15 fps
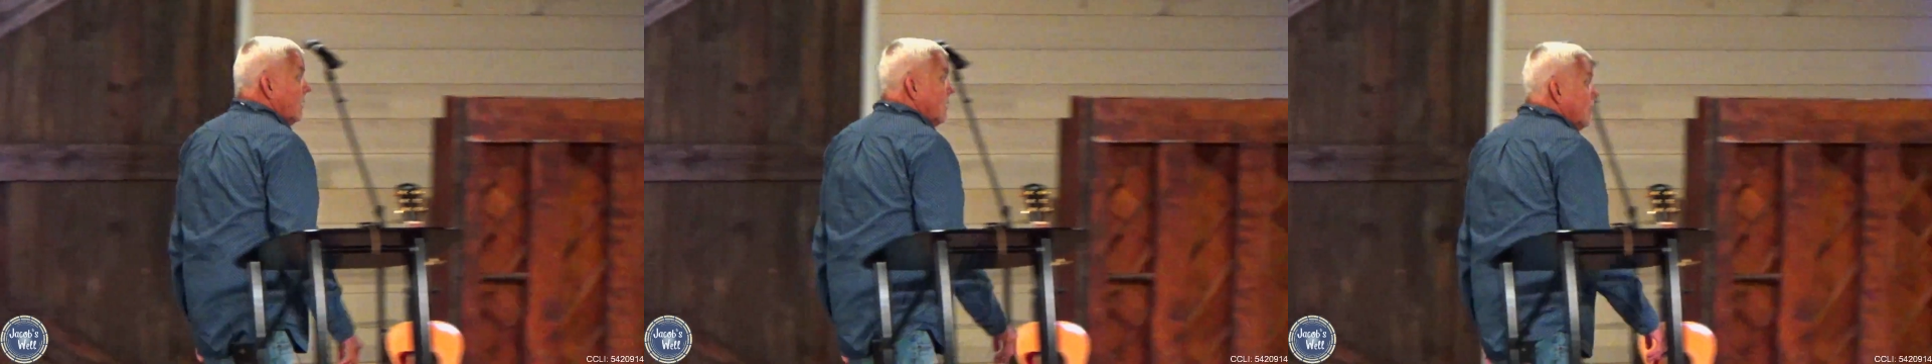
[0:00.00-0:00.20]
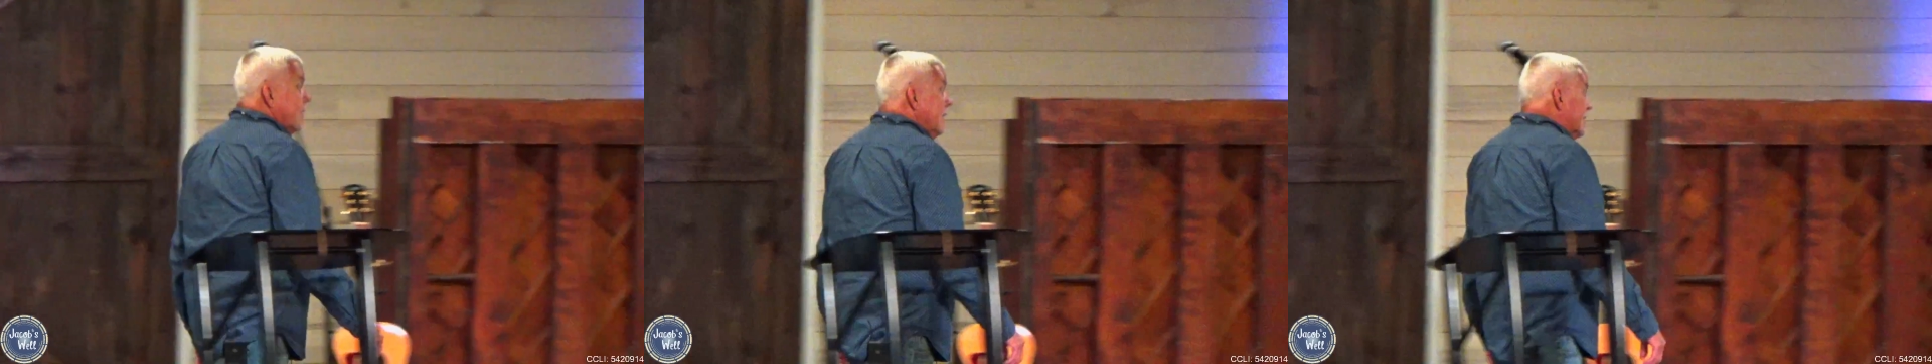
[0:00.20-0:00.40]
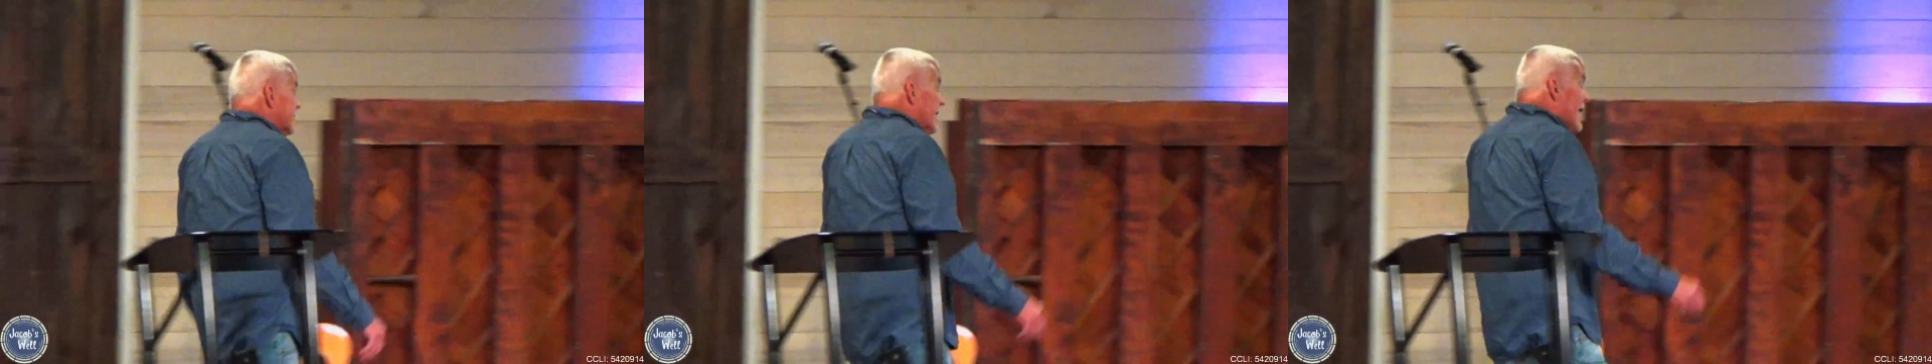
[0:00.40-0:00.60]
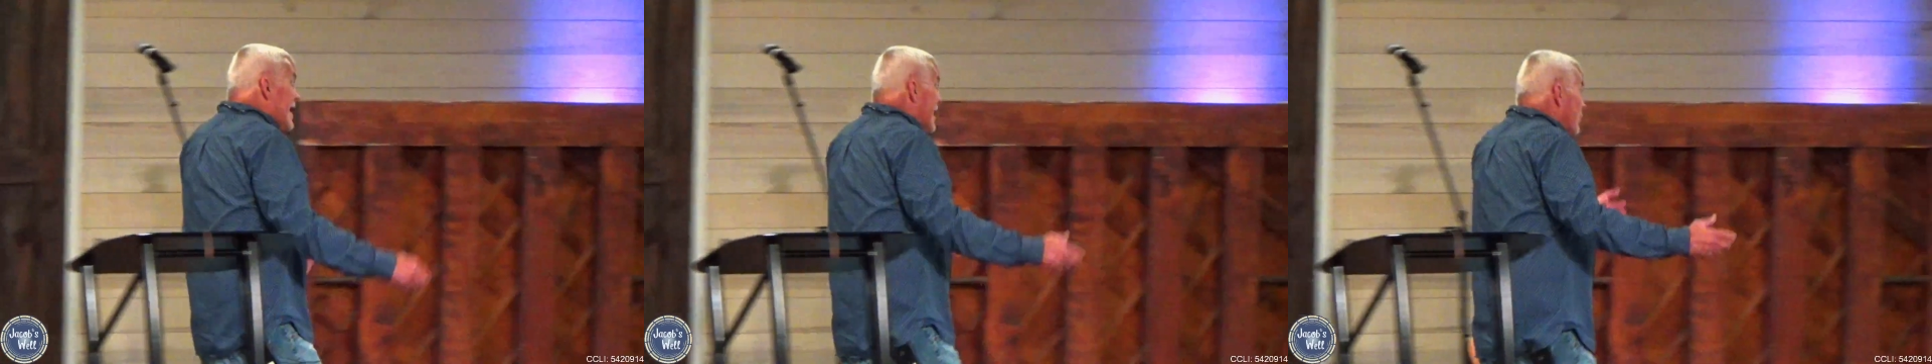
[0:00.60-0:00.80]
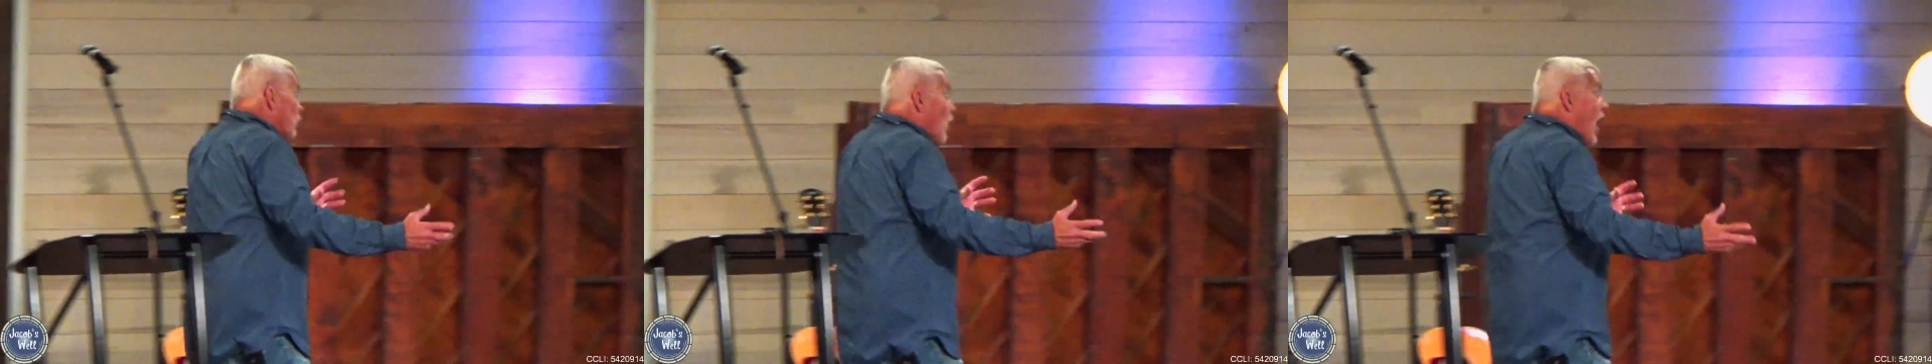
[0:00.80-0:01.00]
This
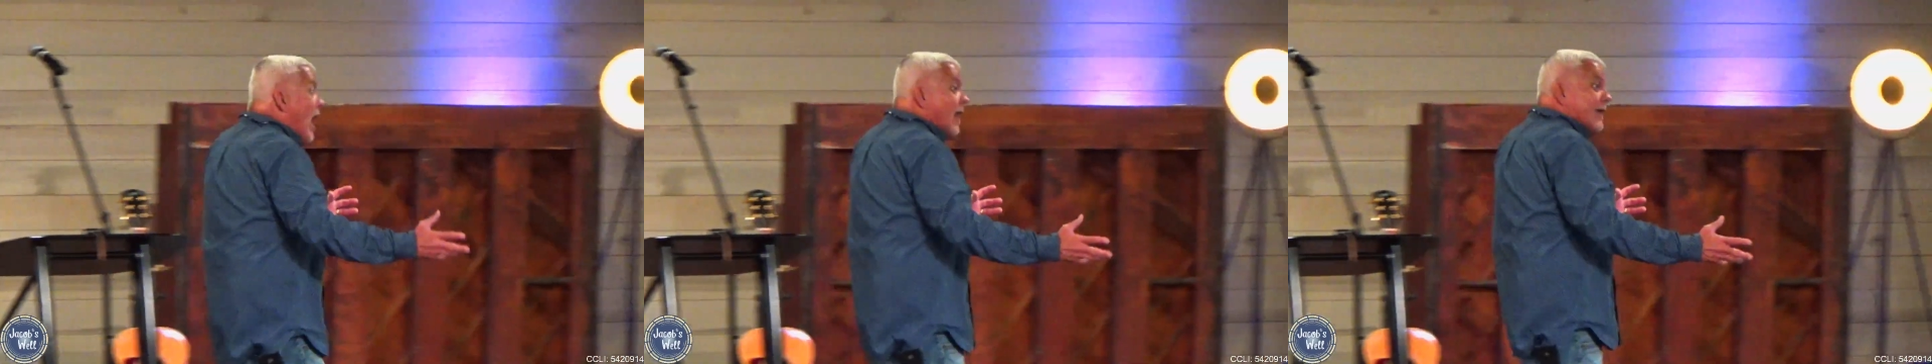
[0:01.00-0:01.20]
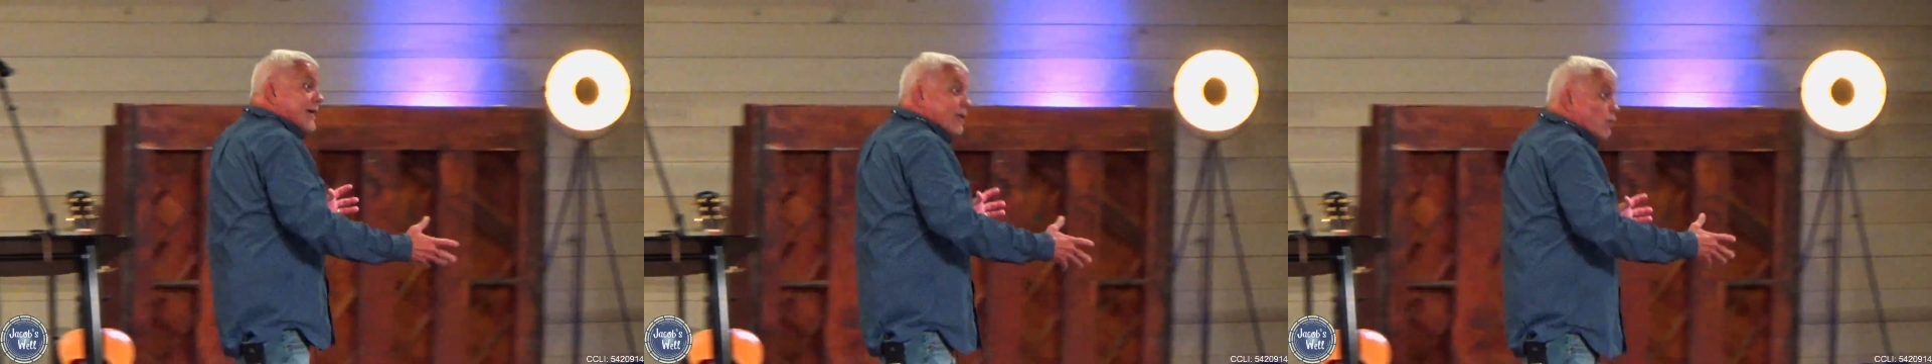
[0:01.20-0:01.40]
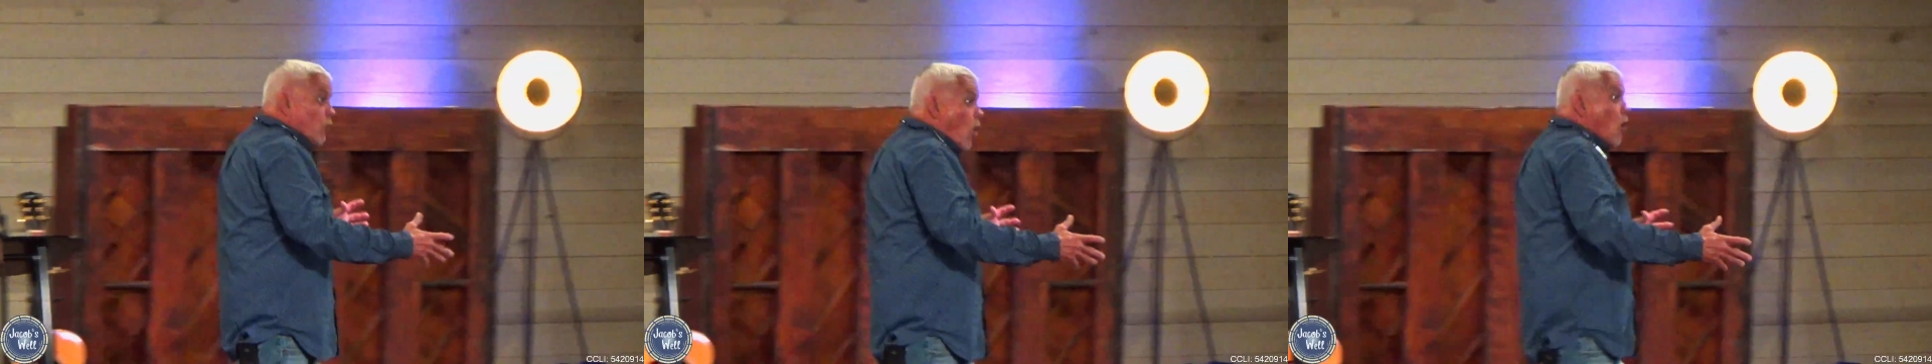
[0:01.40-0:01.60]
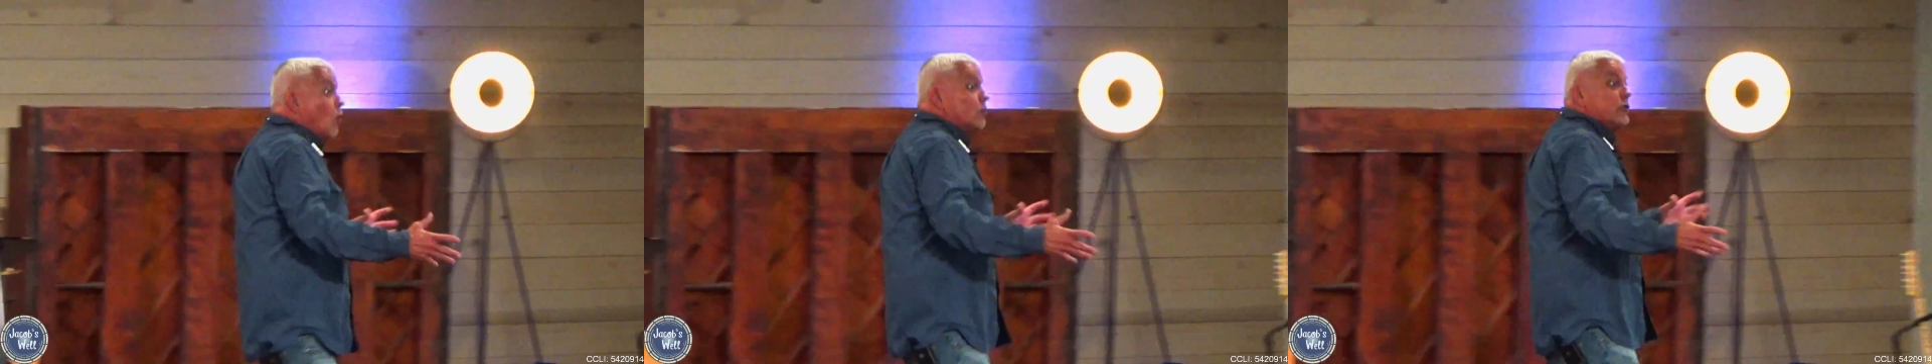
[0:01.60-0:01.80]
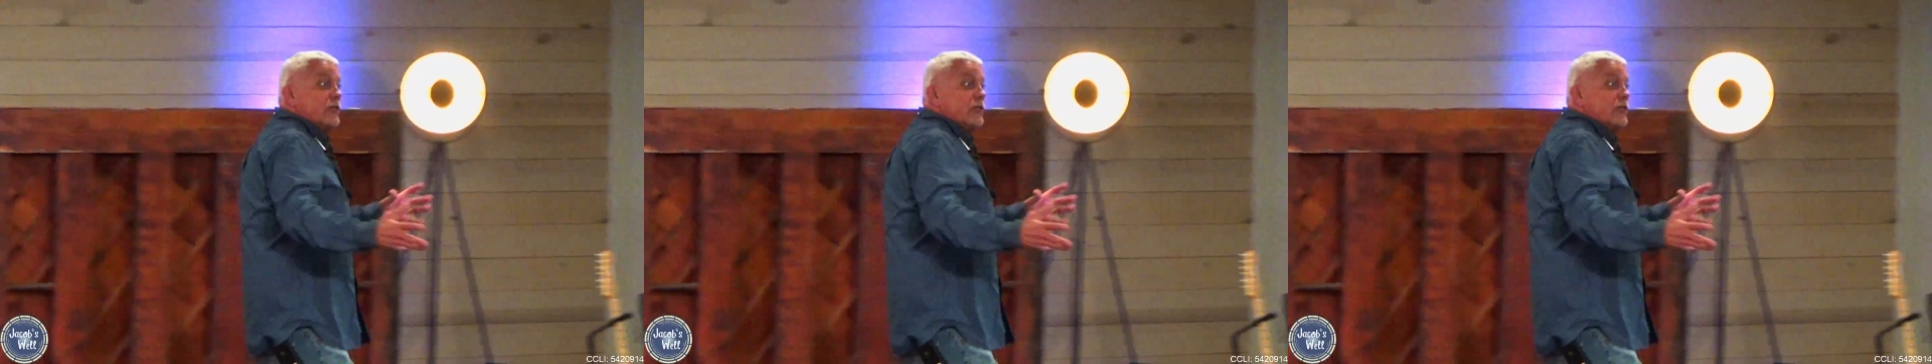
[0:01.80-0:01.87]
ain't erotic, eros.